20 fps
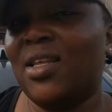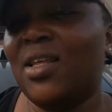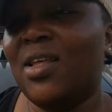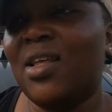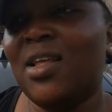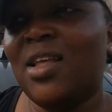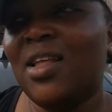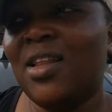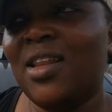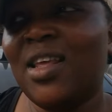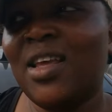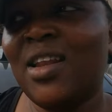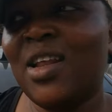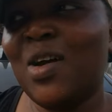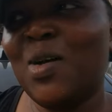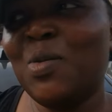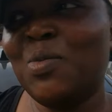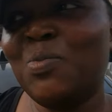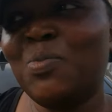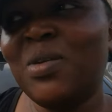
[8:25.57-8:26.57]
Okay. Then
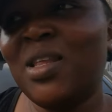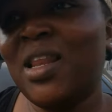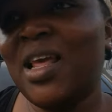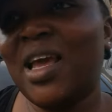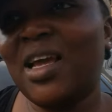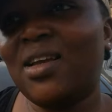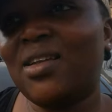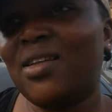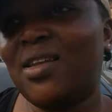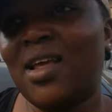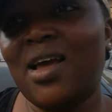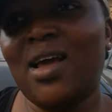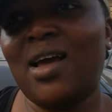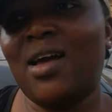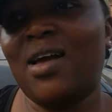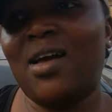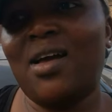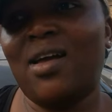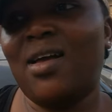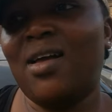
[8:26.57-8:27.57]
I'll be like,
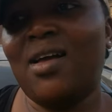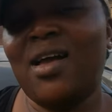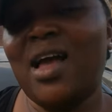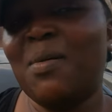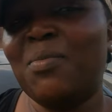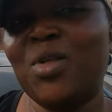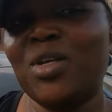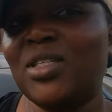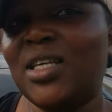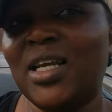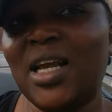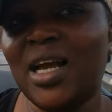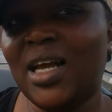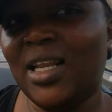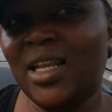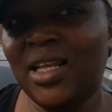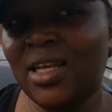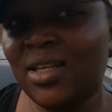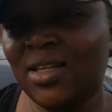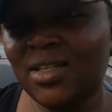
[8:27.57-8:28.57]
I'm not a Ghanaian, not a
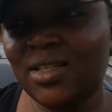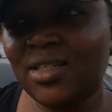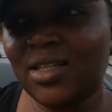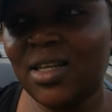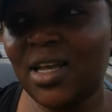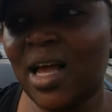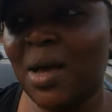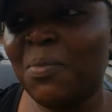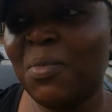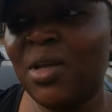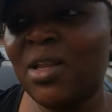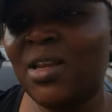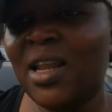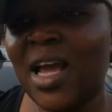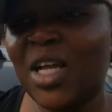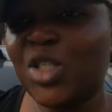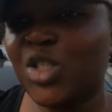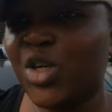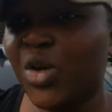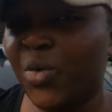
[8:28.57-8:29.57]
Ghanaian. I'm a
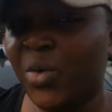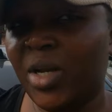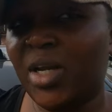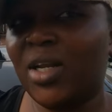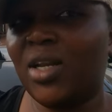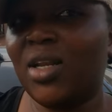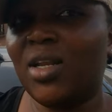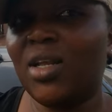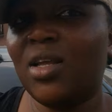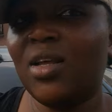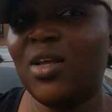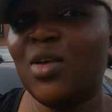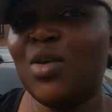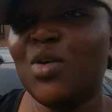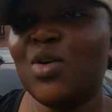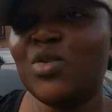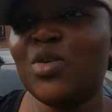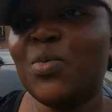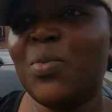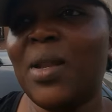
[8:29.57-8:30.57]
Nigerian.
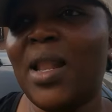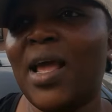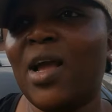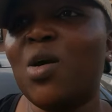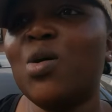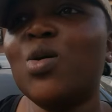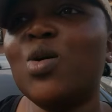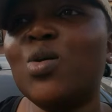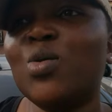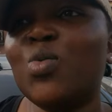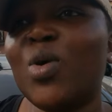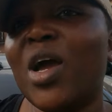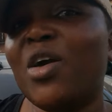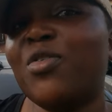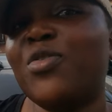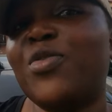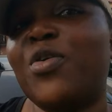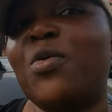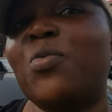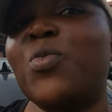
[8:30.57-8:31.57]
They'll be like, oh,
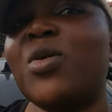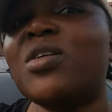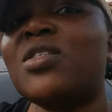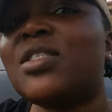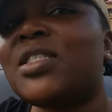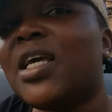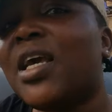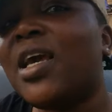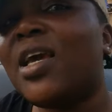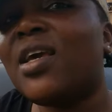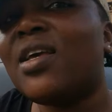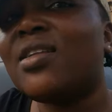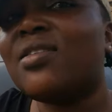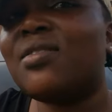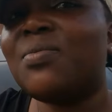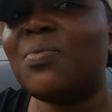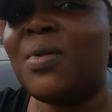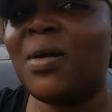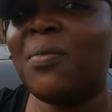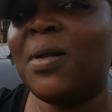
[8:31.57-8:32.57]
we're from which
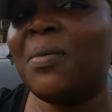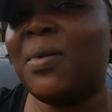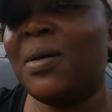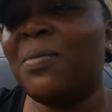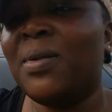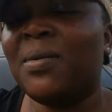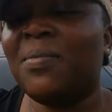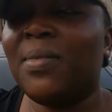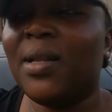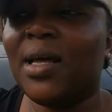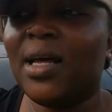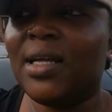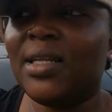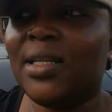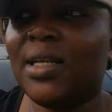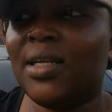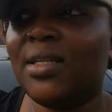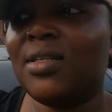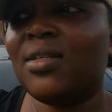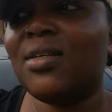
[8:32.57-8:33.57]
states, blah, blah, blah, blah, blah.
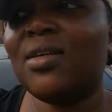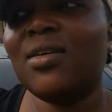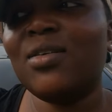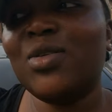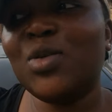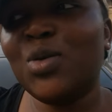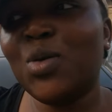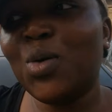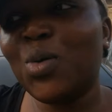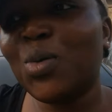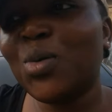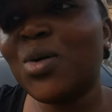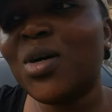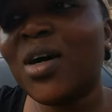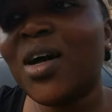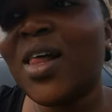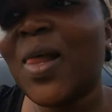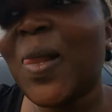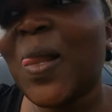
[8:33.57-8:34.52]
Then, you know,